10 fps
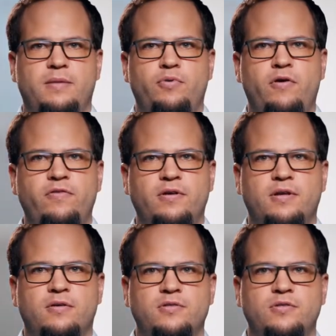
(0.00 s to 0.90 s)
It
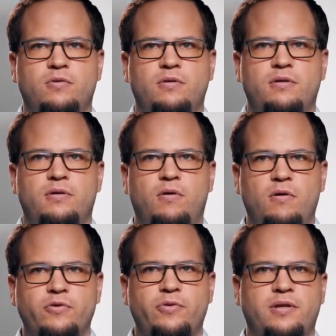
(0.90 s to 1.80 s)
perfectly controls
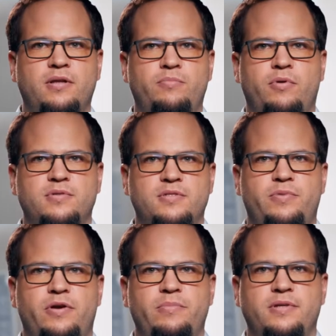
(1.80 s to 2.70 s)
all critical
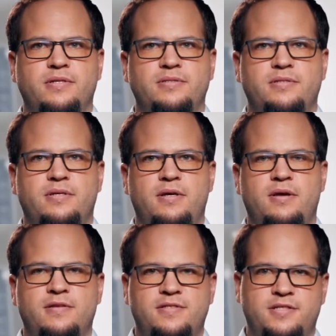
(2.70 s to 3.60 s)
process parameters,
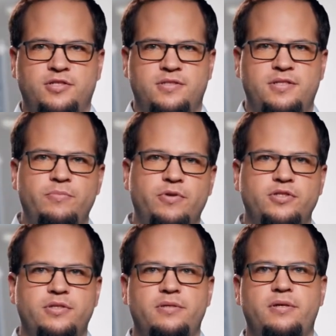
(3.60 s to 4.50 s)
such as
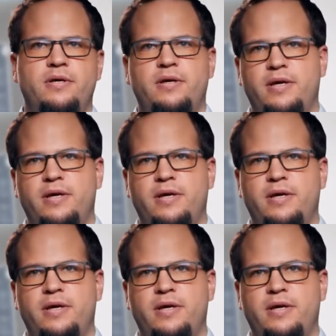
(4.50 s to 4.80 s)
temperature,